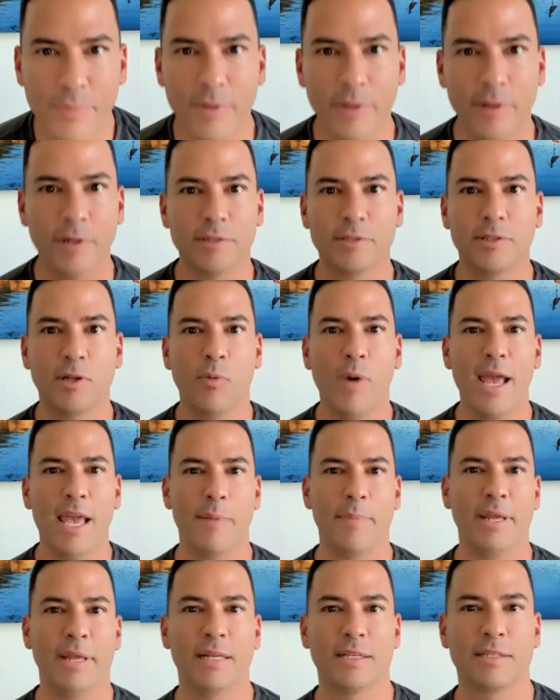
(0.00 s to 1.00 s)
And there's no way. I
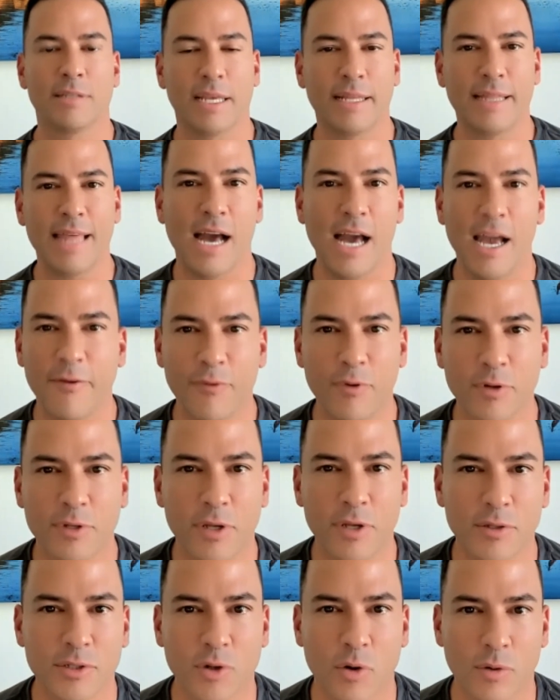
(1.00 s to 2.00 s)
mean, it's like the high
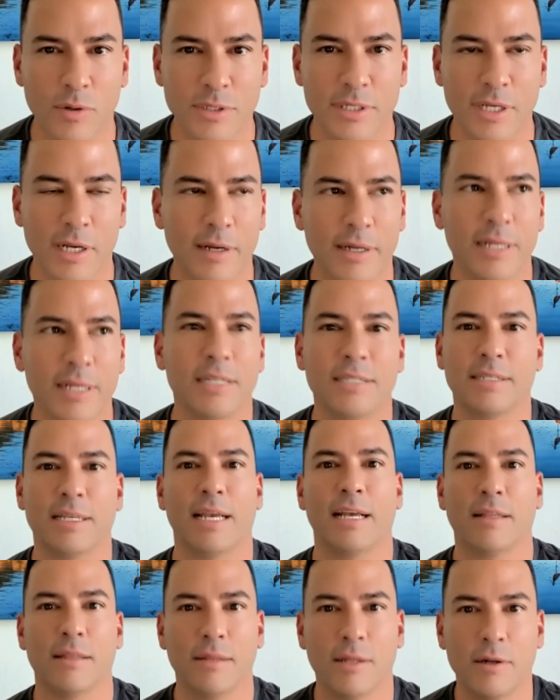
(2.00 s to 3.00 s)
fructose corn syrup. It is
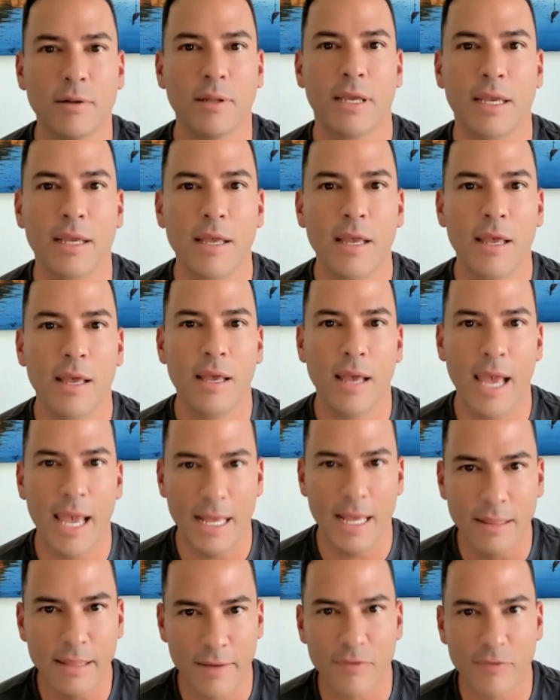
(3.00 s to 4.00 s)
like literally
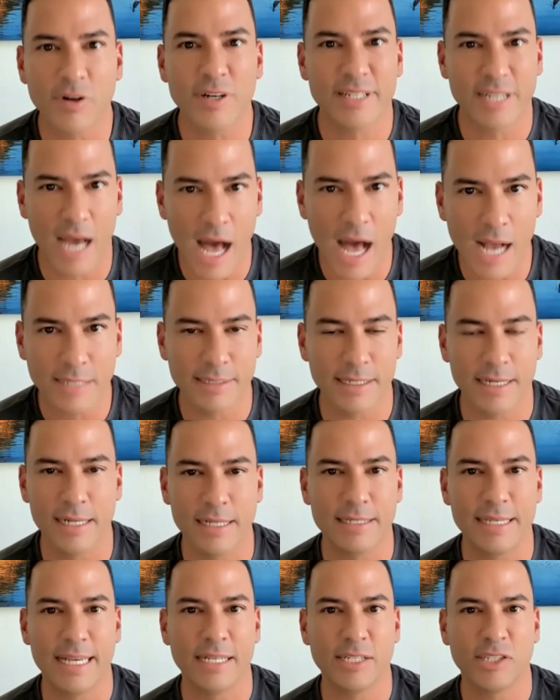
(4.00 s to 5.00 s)
a liver toxin.
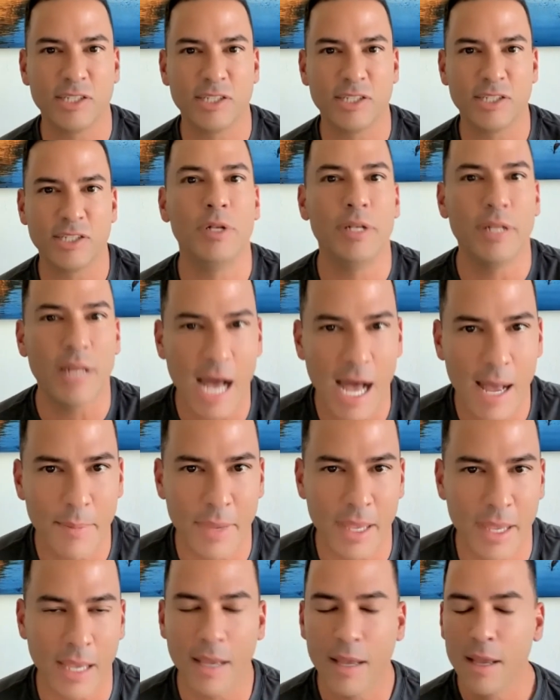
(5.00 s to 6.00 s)
It's a
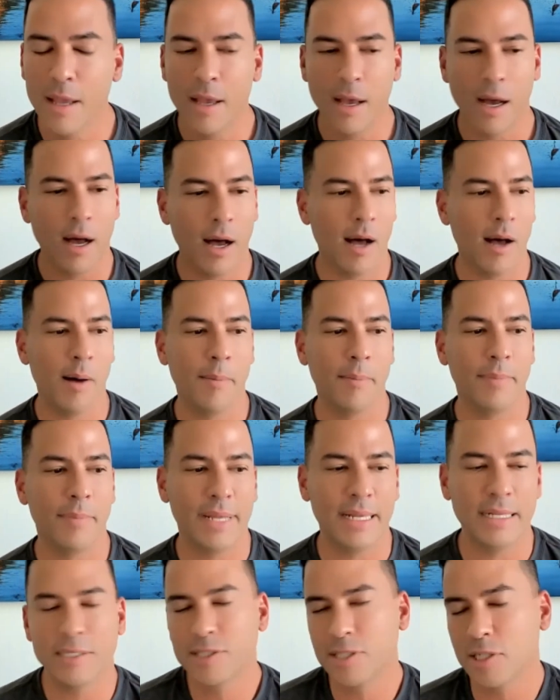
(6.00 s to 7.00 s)
tsunami. And
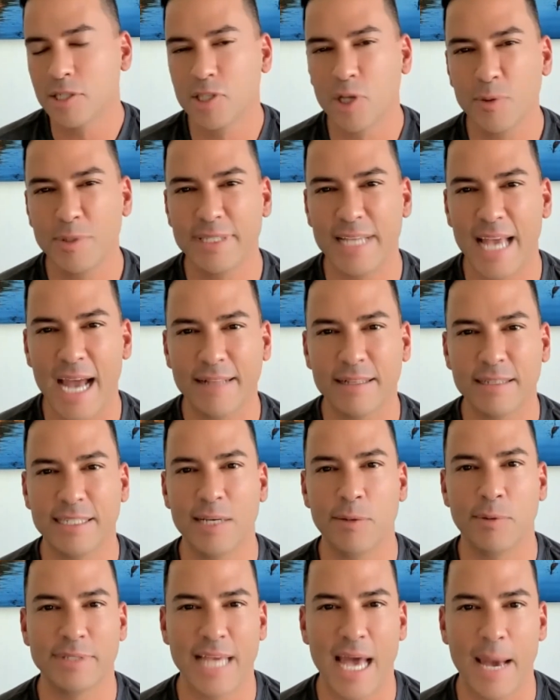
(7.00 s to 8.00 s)
it's just so sad to
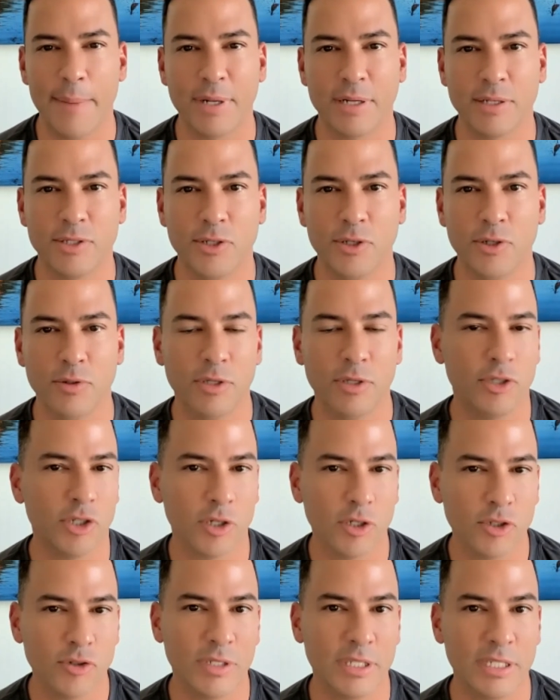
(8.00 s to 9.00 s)
see what's happening to the
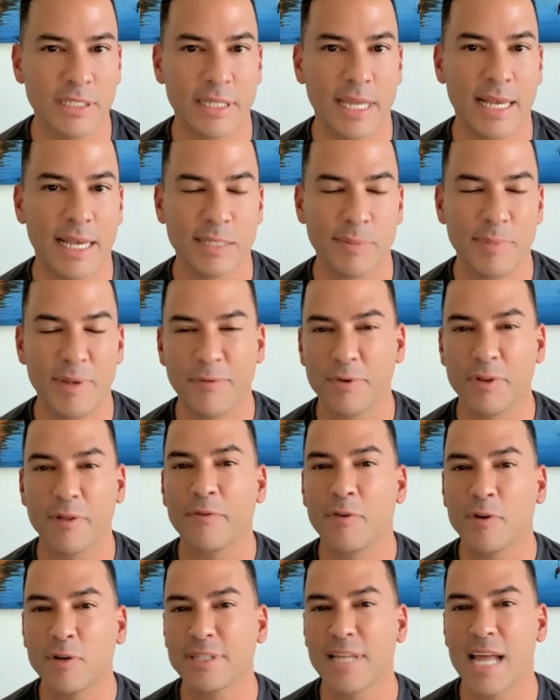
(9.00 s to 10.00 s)
children these days. I mean, for the
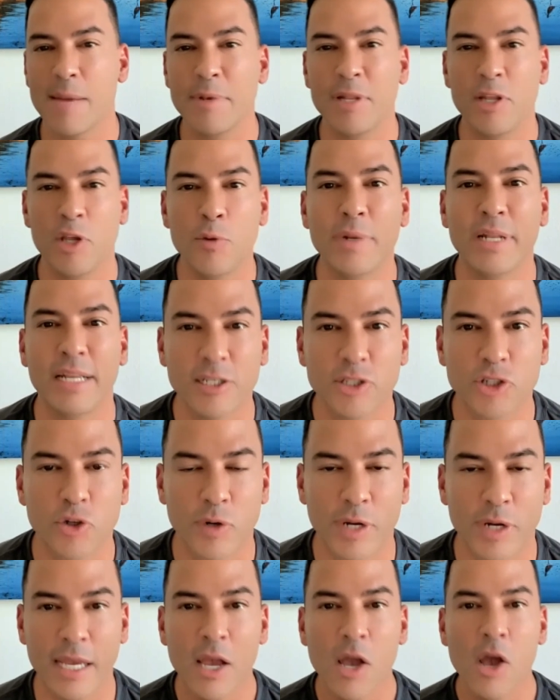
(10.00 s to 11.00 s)
first time in human
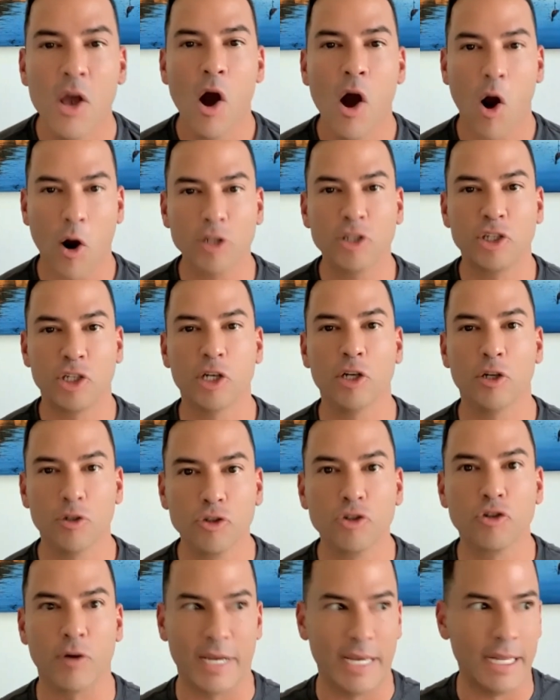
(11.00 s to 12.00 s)
history, our
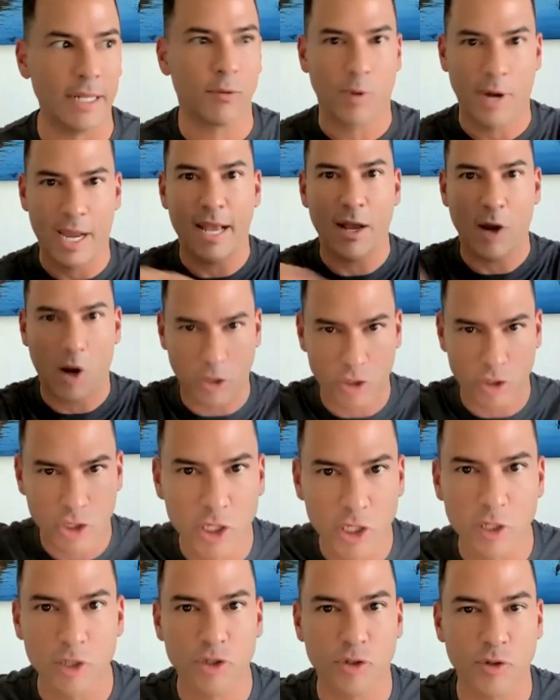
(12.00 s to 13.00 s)
children, right? Our
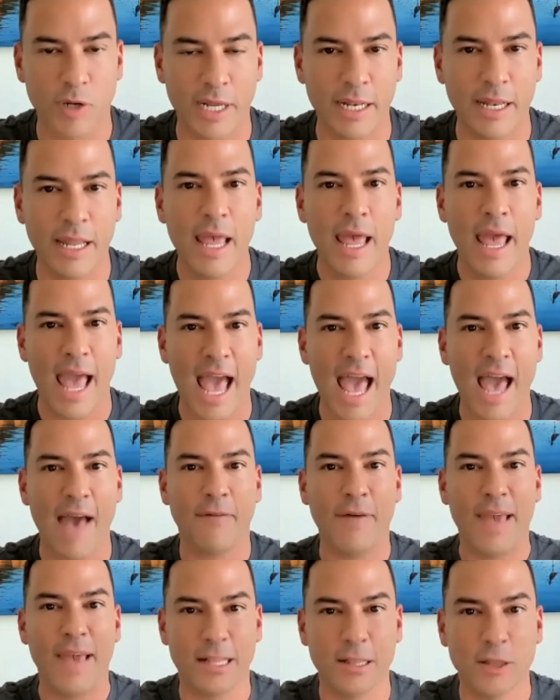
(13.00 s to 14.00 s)
children
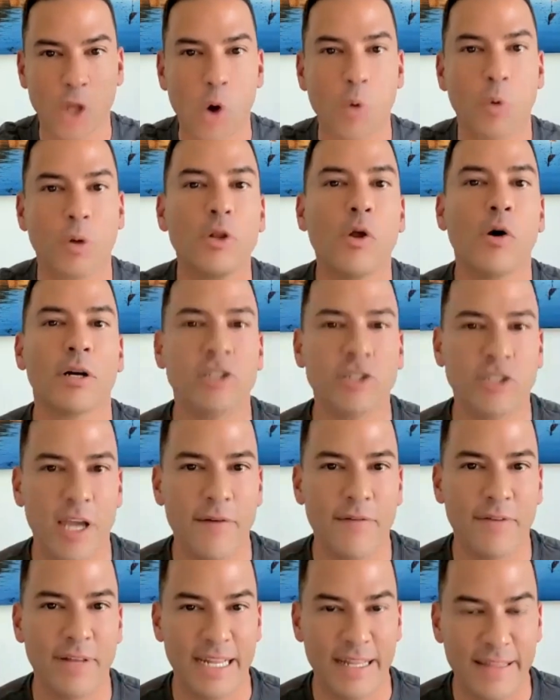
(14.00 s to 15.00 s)
have a lower
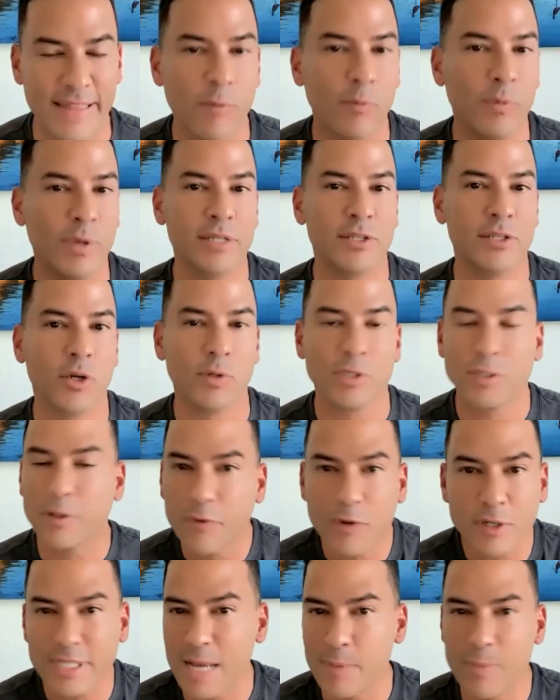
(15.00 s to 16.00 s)
longevity than we do. It's the
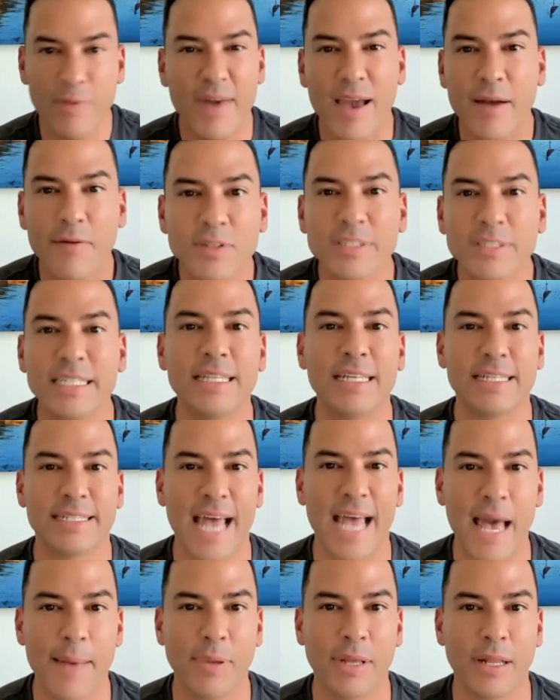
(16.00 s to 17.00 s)
first time we've ever seen this
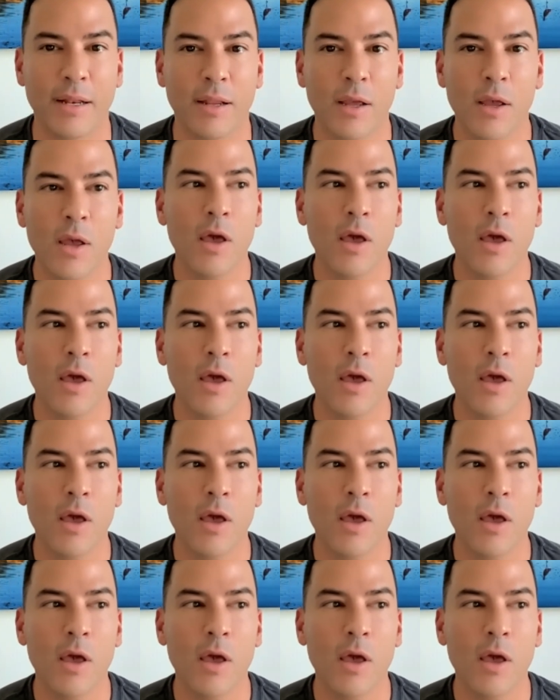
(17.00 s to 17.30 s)
happen.